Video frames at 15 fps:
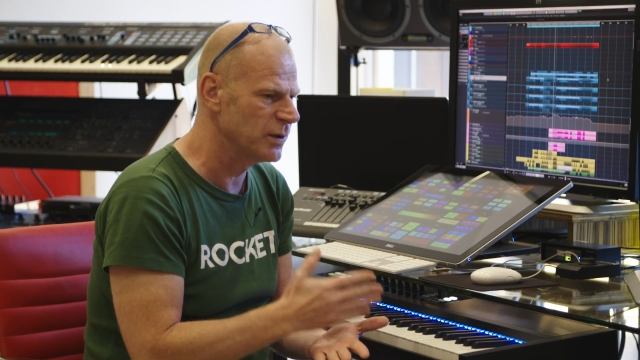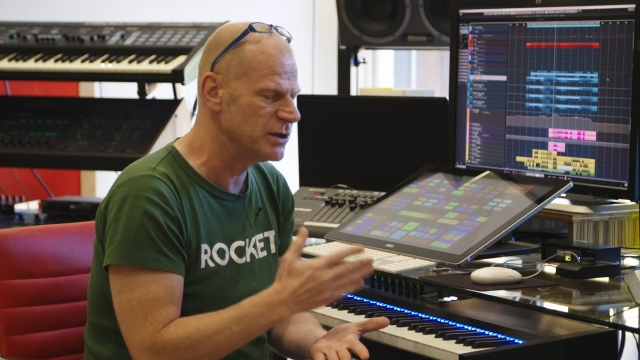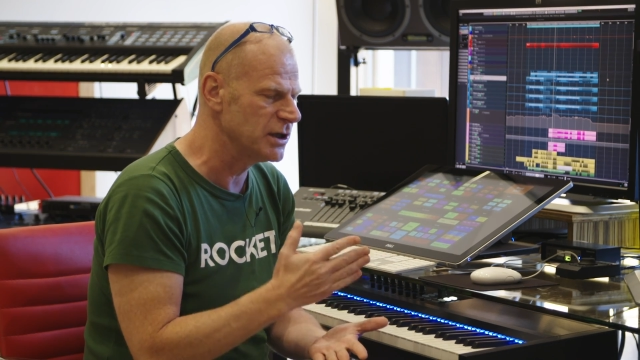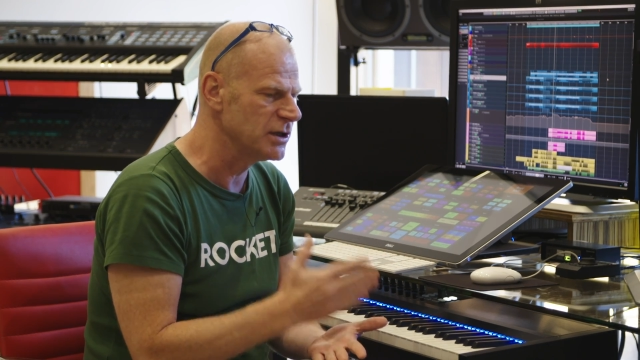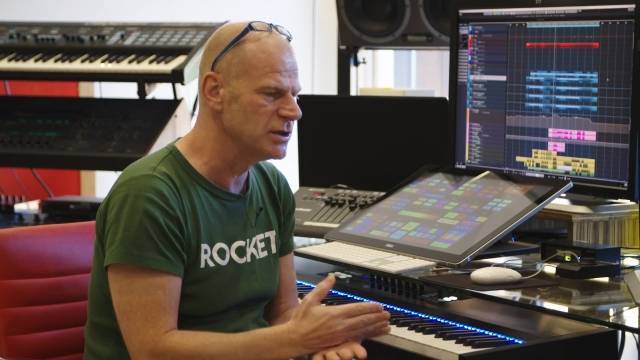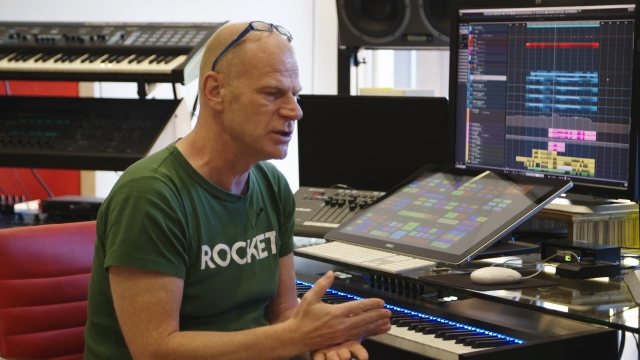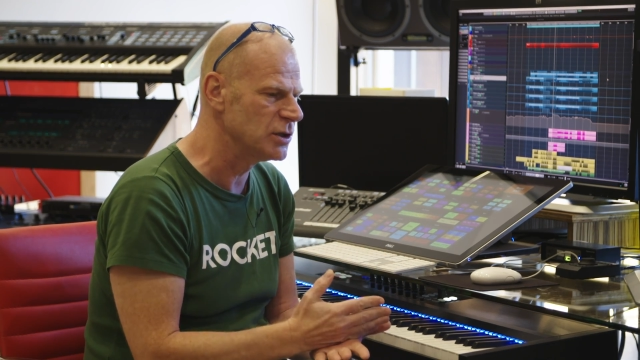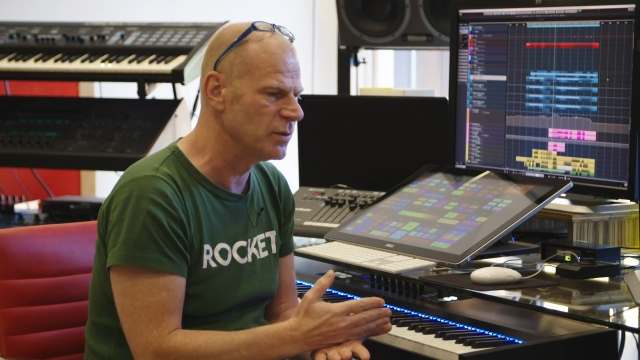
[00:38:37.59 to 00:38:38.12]
we
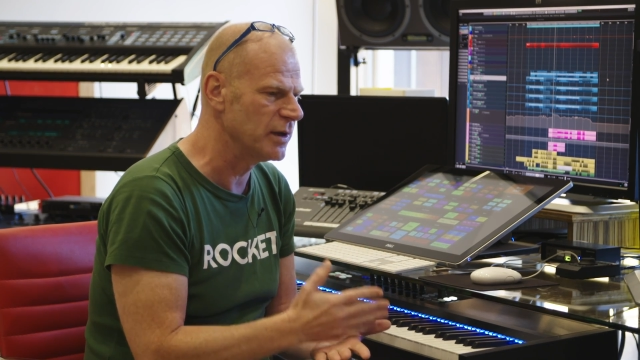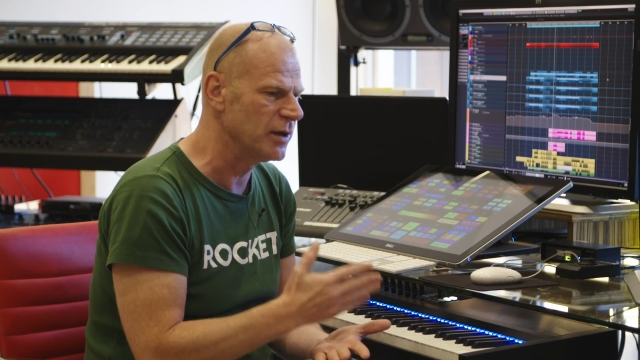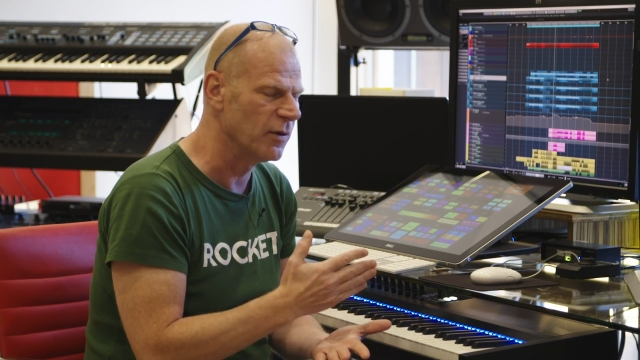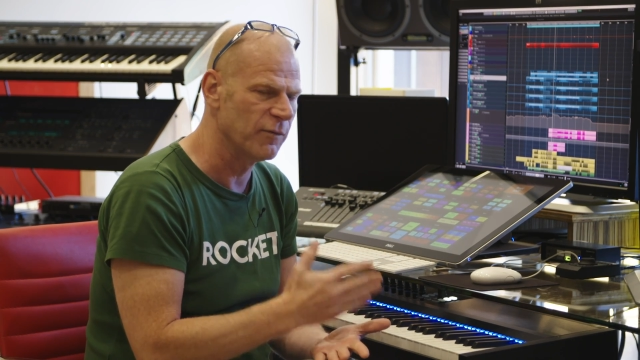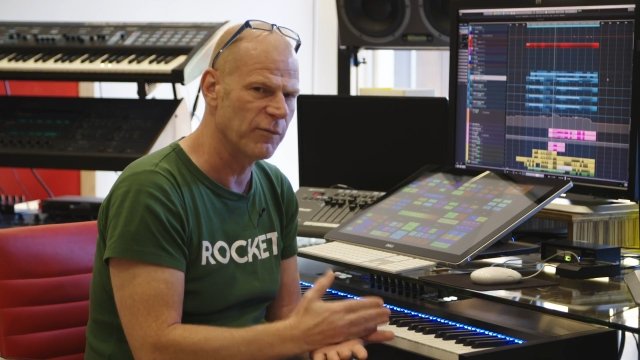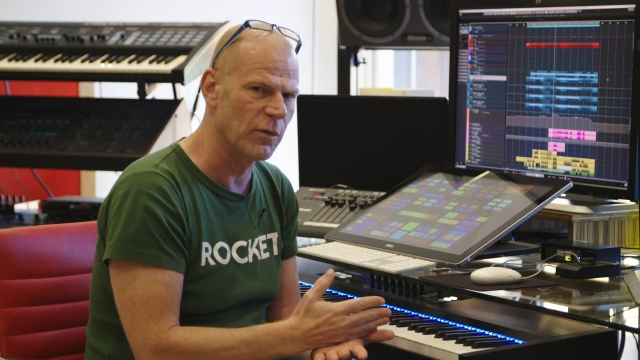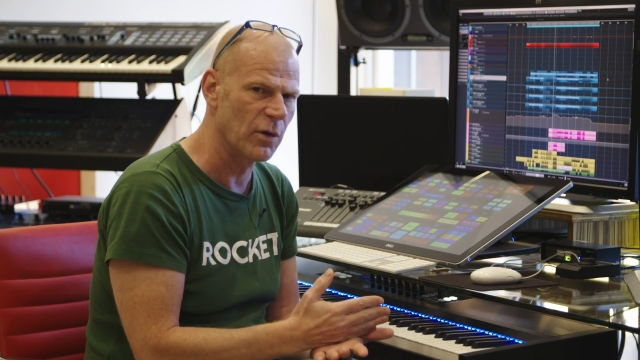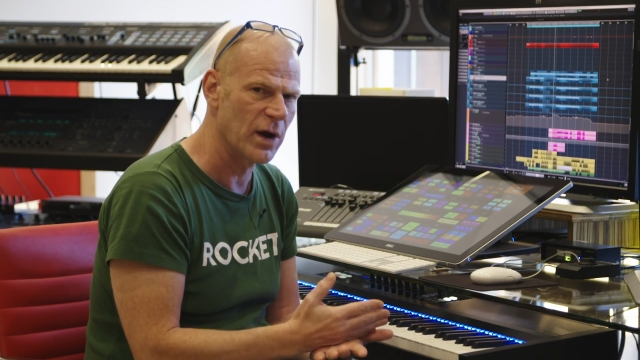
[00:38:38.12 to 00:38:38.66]
didn't do it
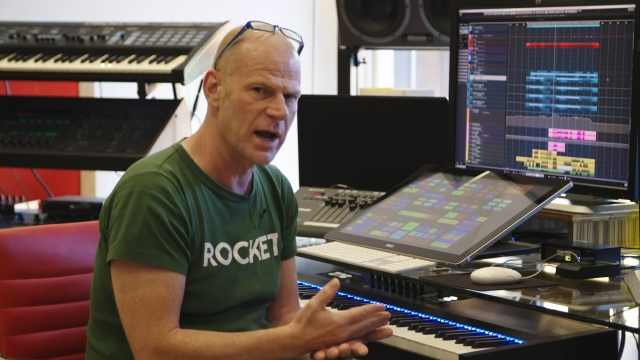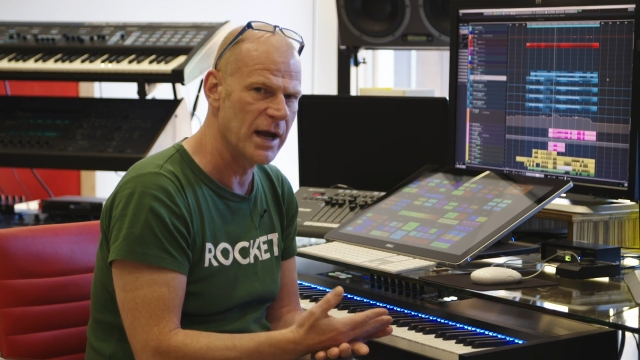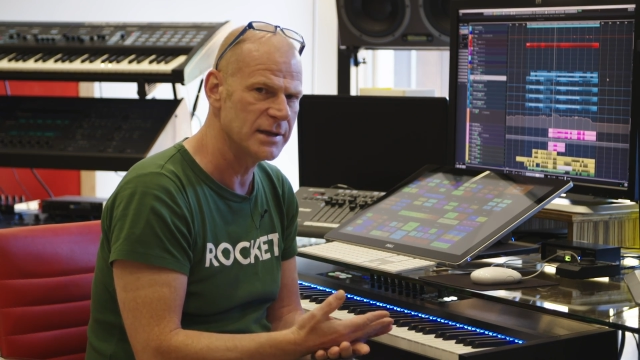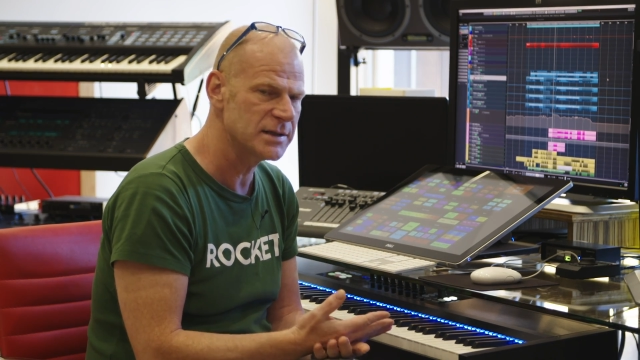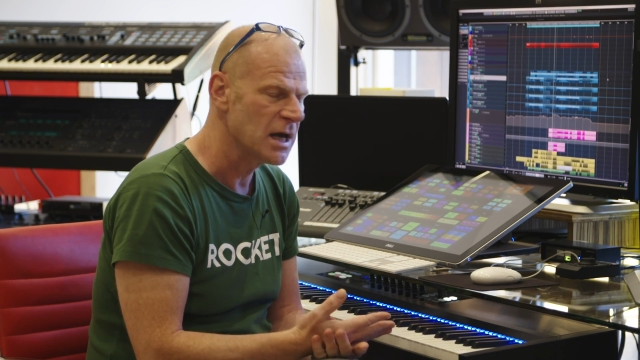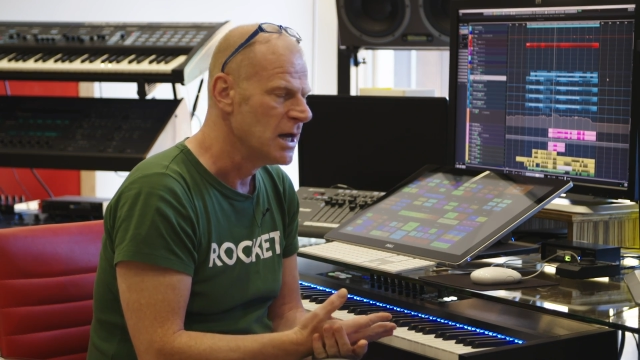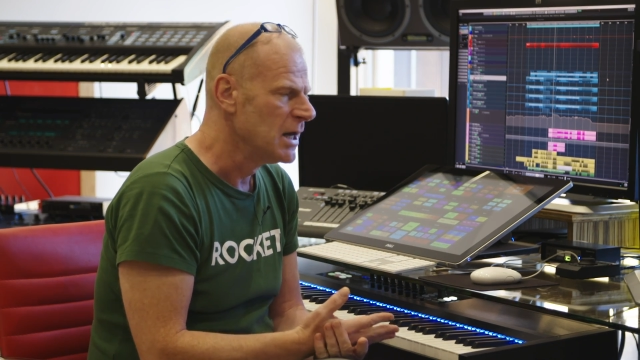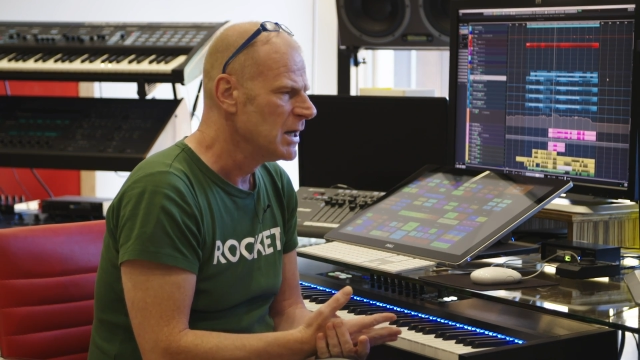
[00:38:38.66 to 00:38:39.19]
on
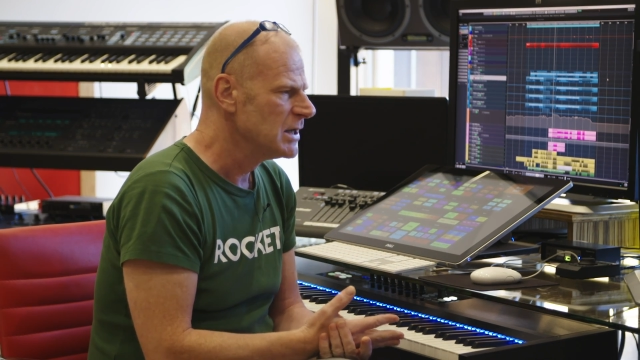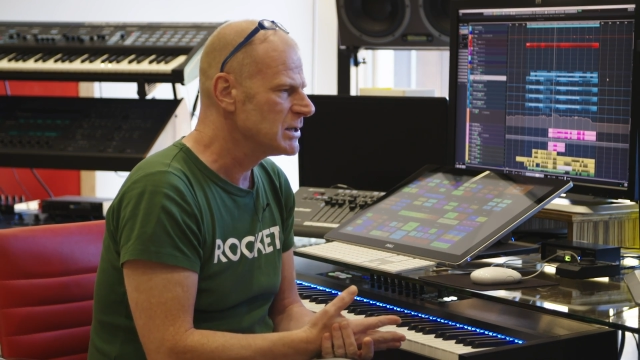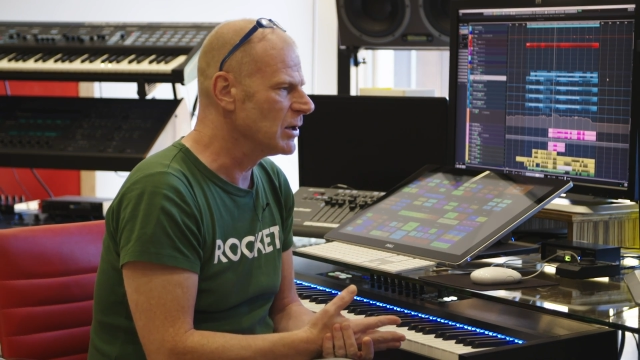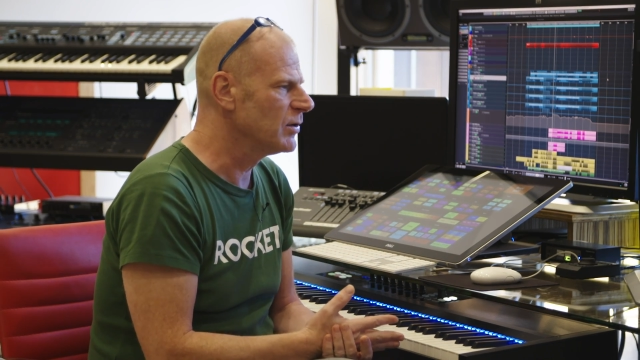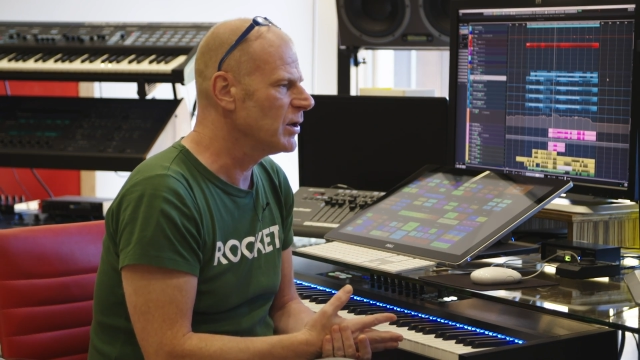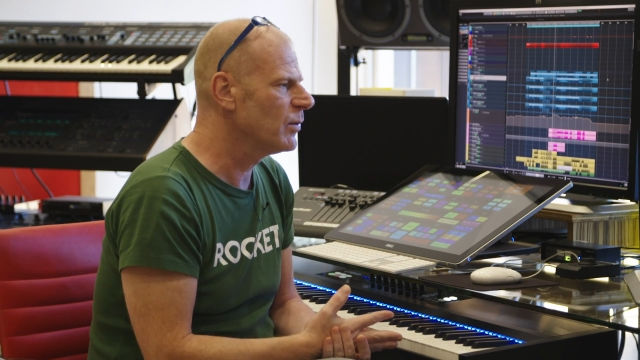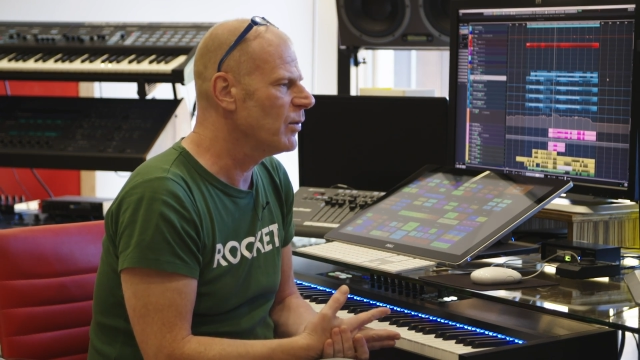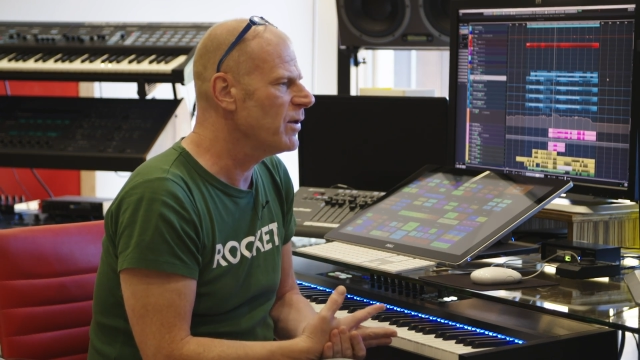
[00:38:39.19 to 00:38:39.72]
forehand.
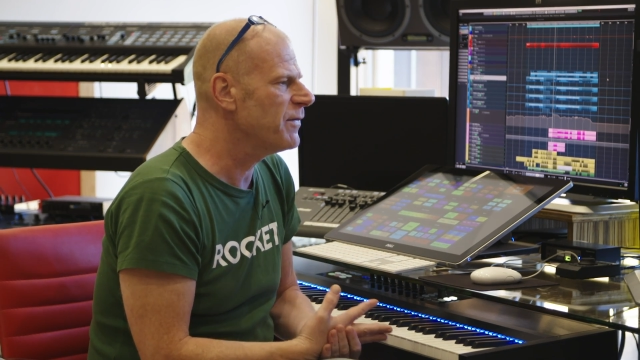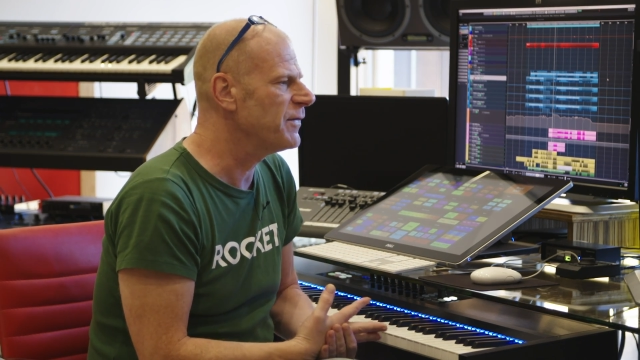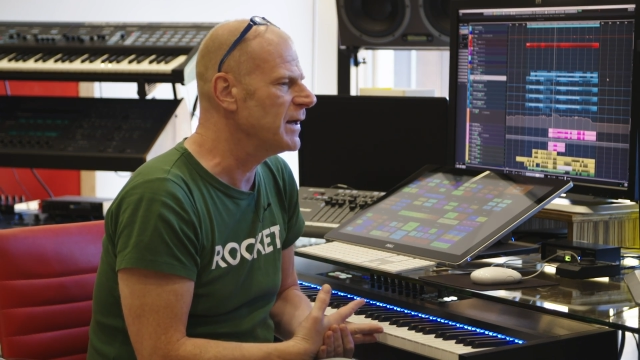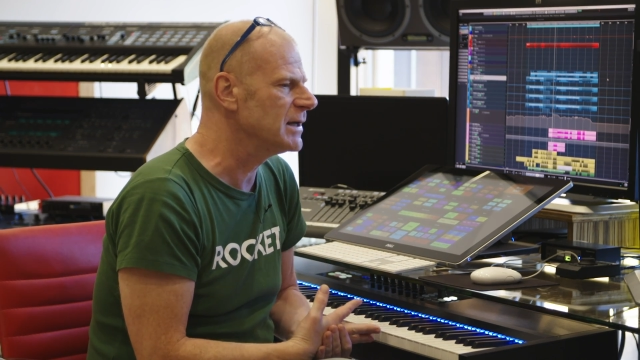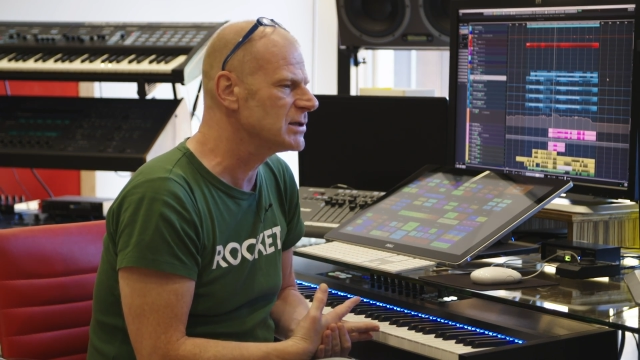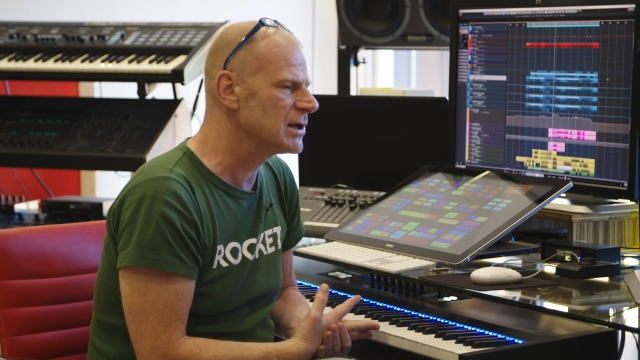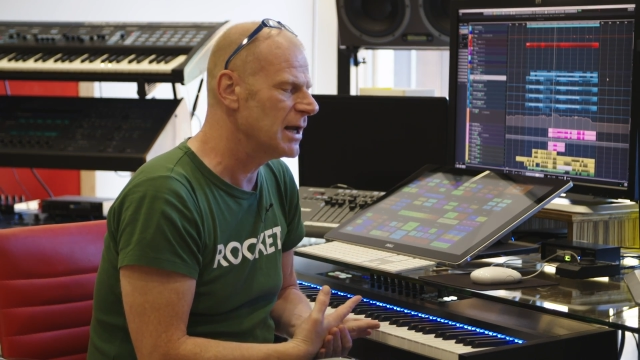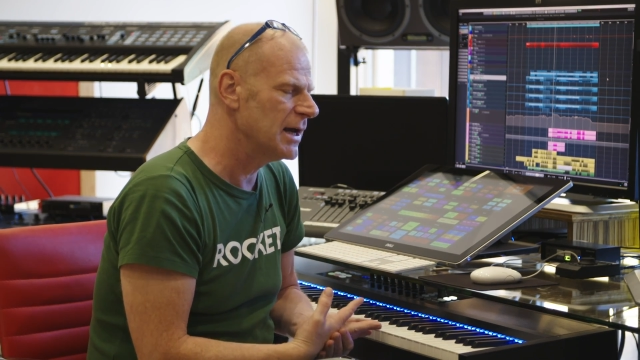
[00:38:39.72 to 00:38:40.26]
So there were
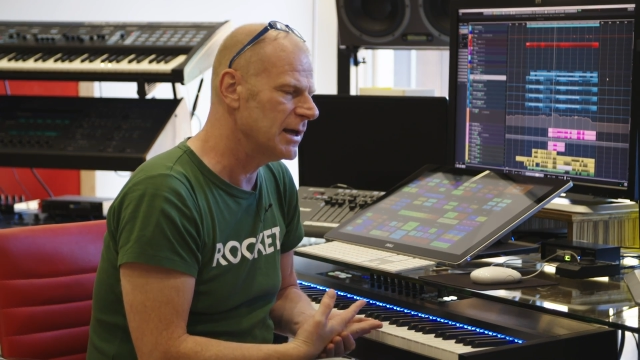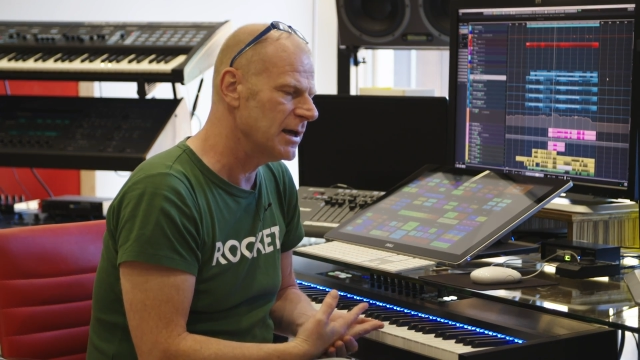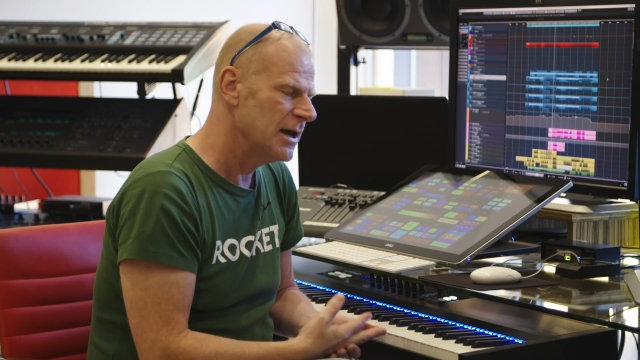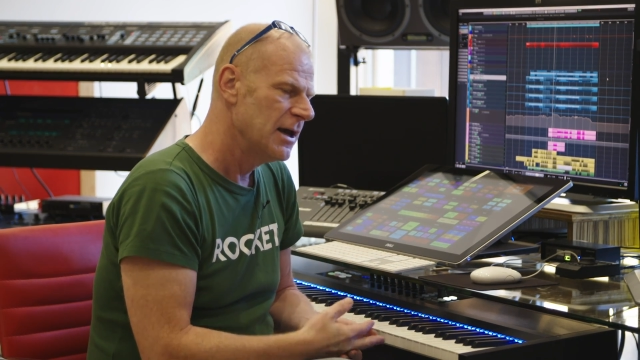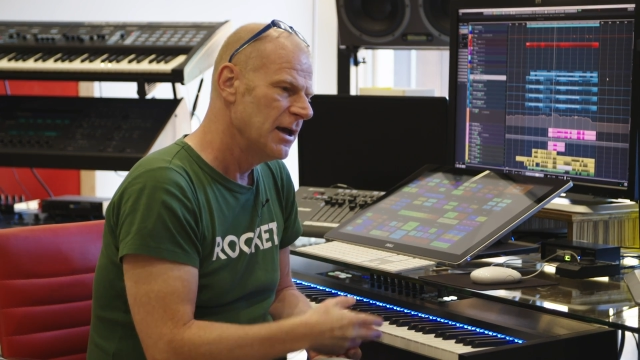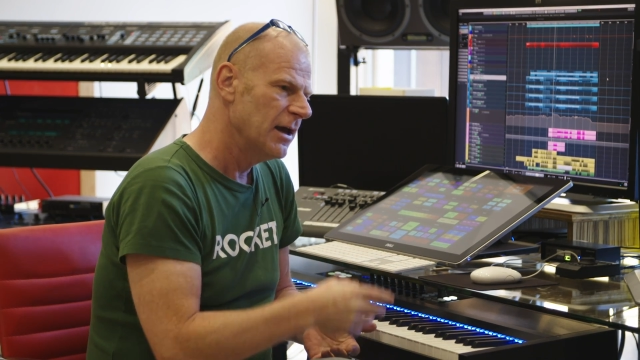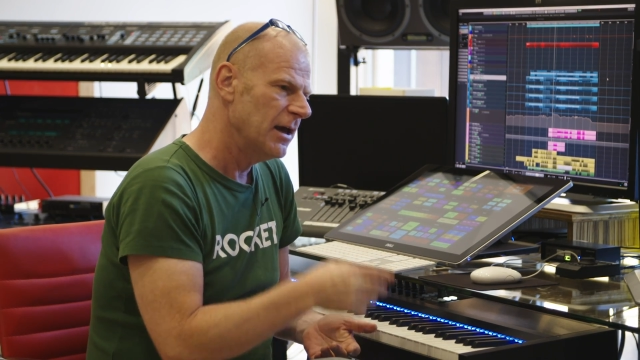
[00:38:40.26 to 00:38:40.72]
things like,